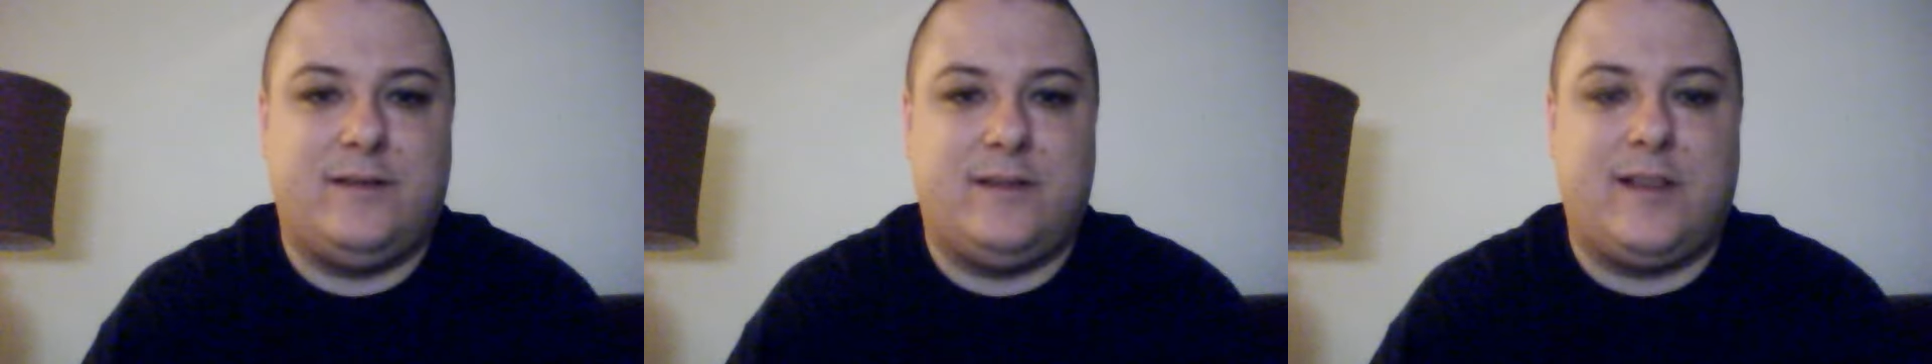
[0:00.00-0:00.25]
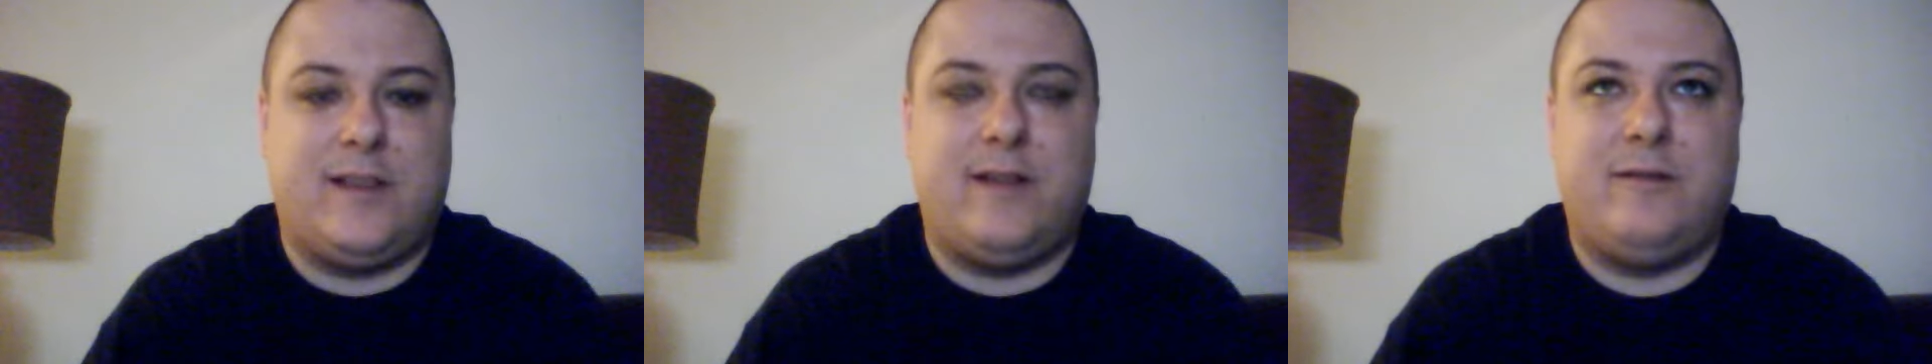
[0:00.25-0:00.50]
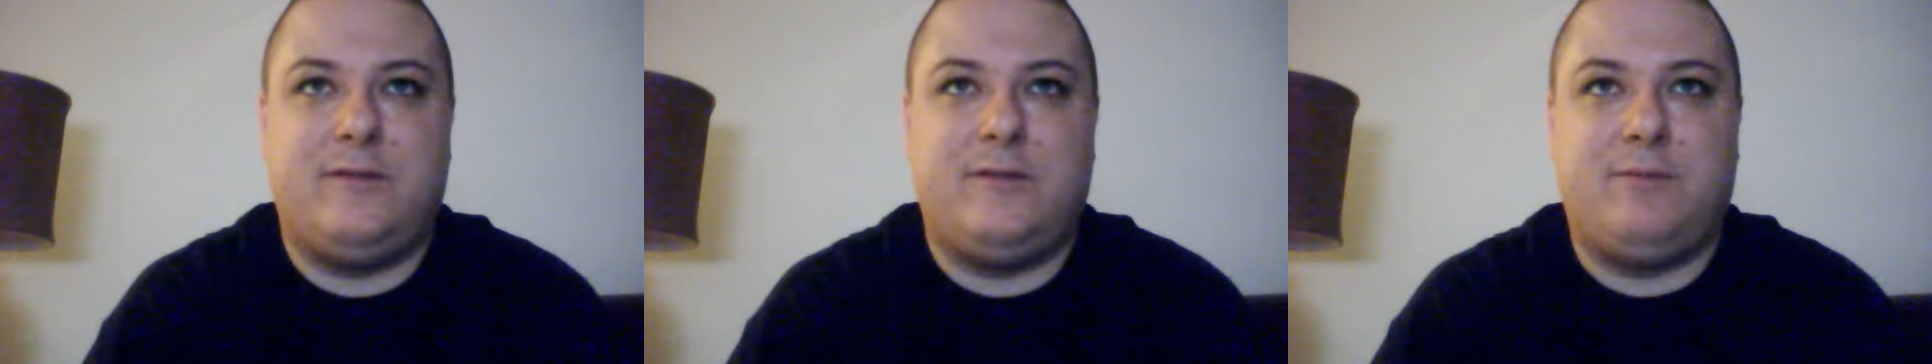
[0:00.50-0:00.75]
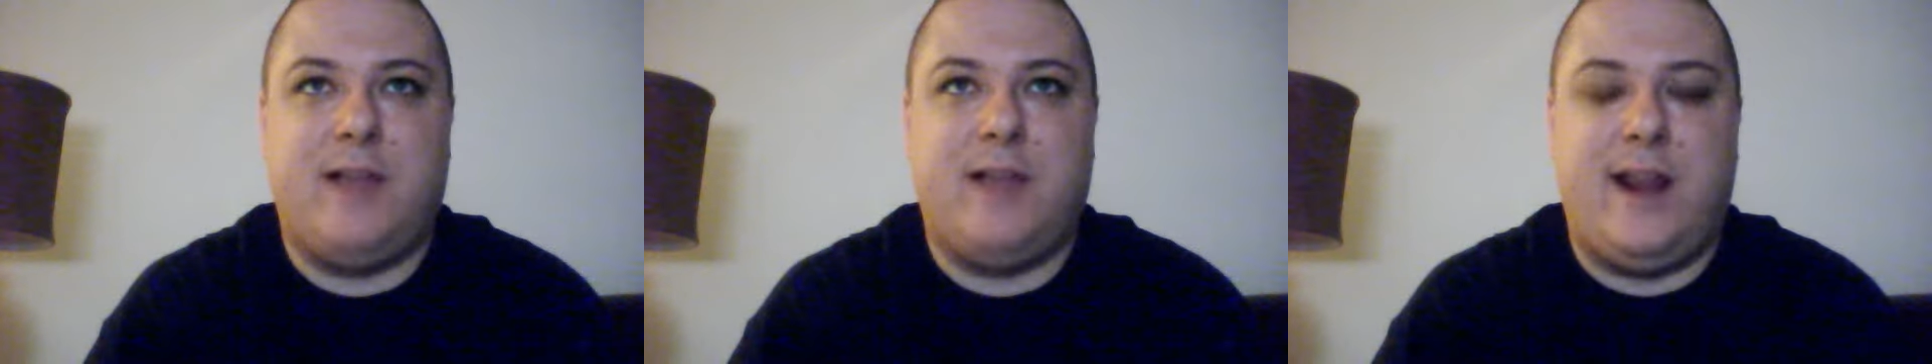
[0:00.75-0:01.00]
that they were
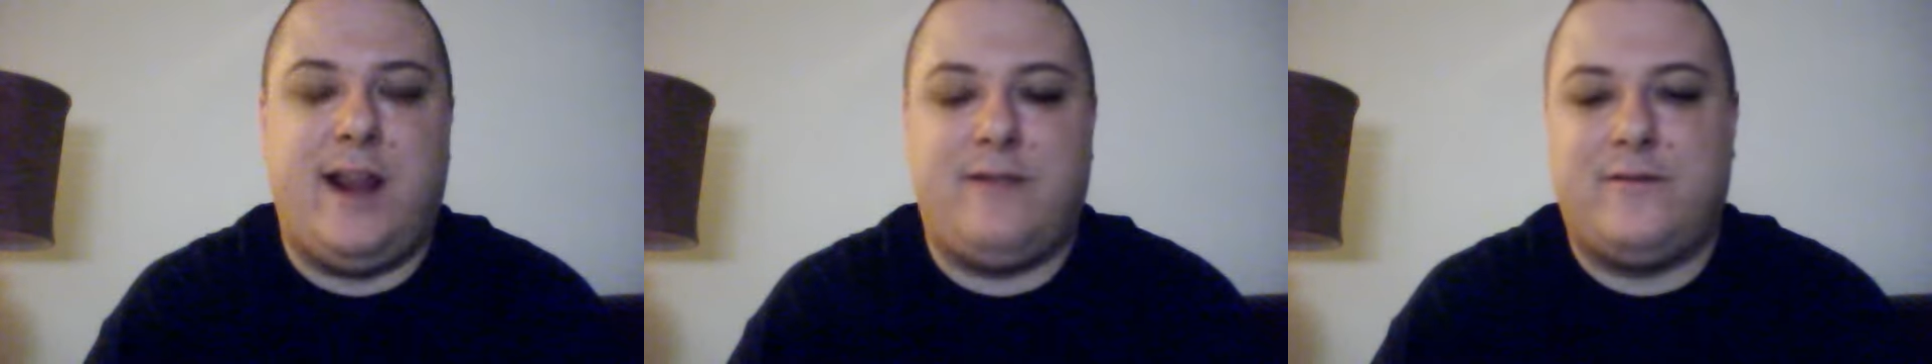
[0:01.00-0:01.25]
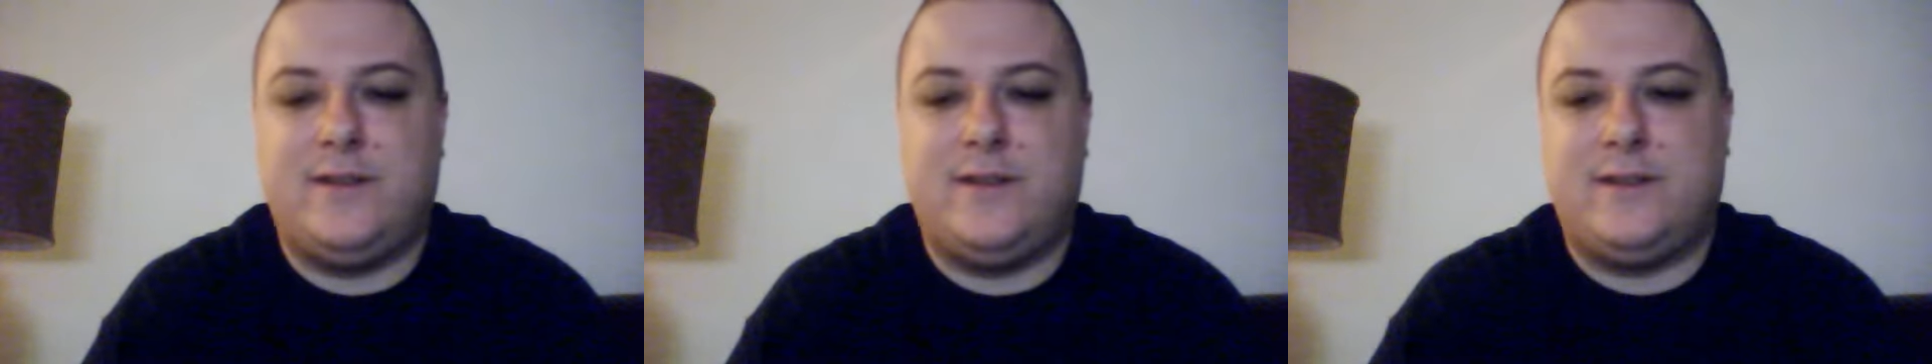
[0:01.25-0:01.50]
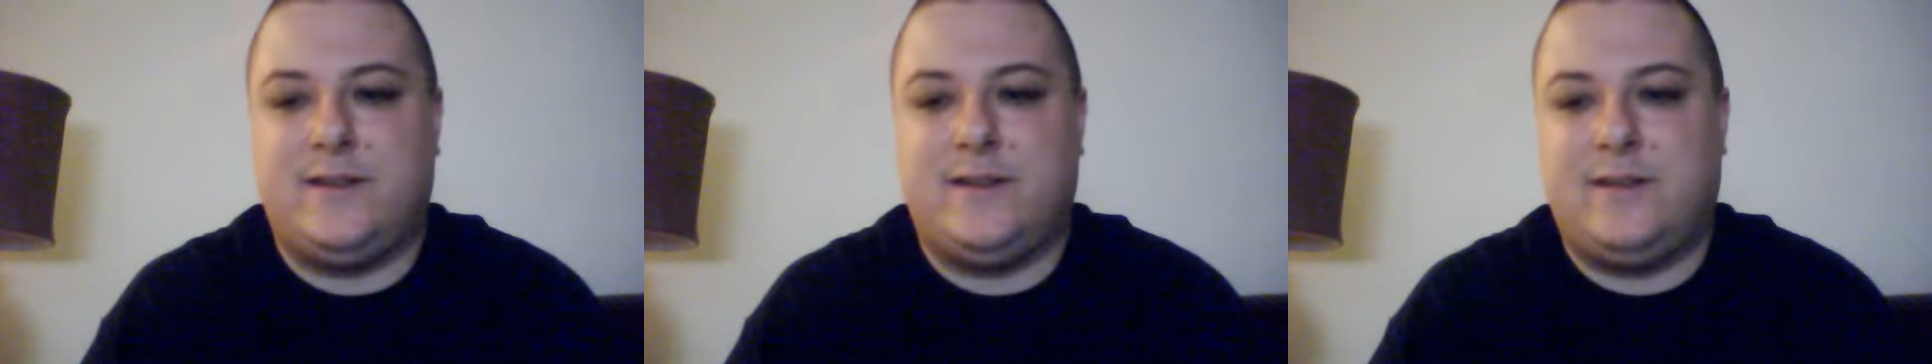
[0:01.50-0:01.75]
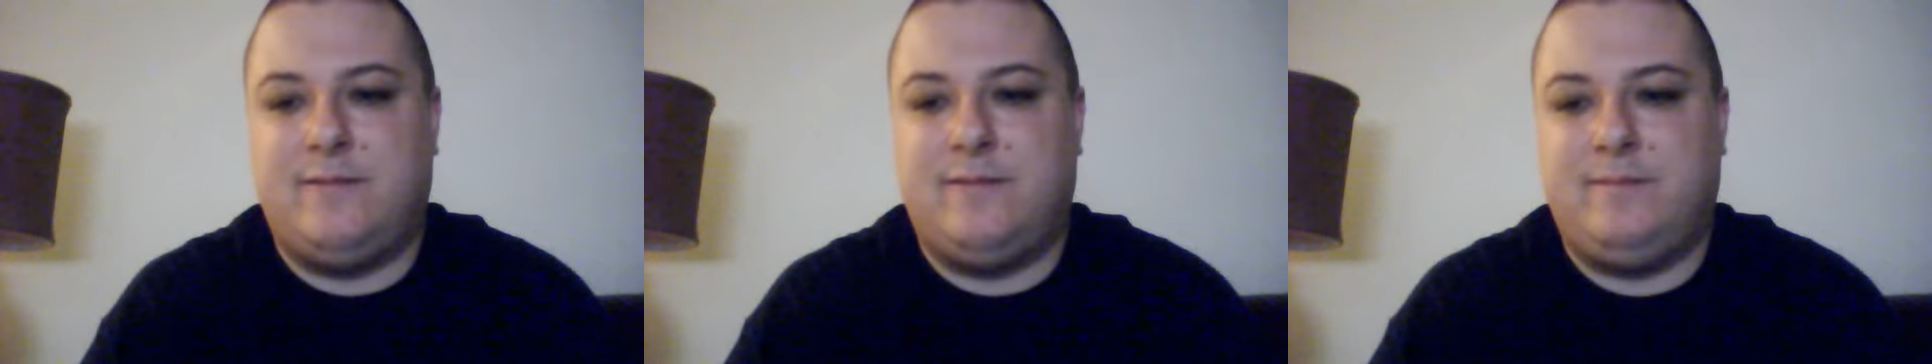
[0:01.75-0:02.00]
planning for this
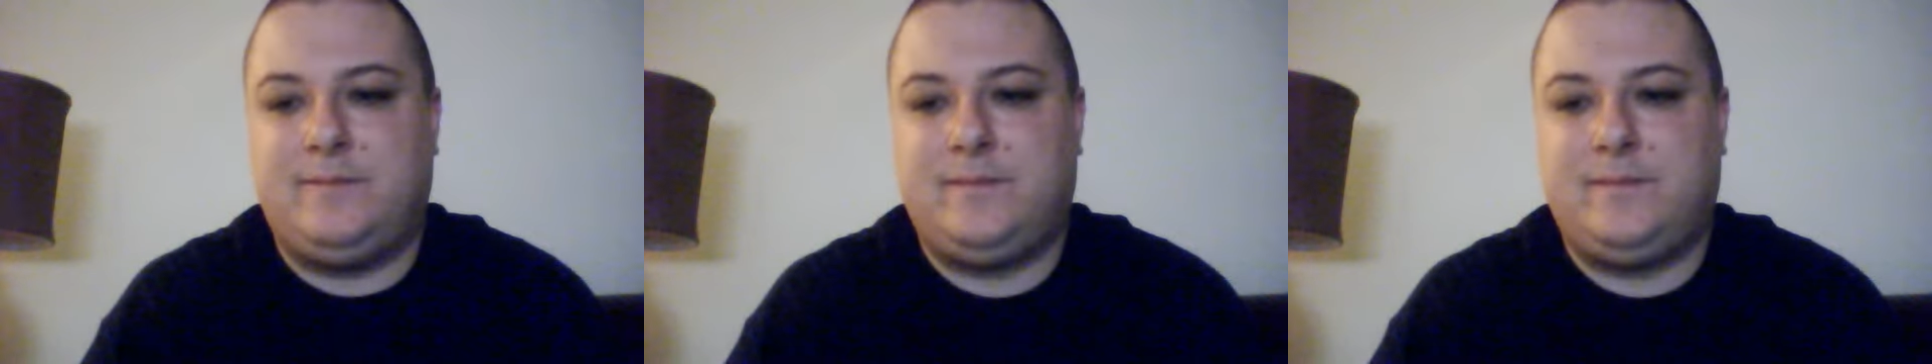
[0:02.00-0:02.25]
system.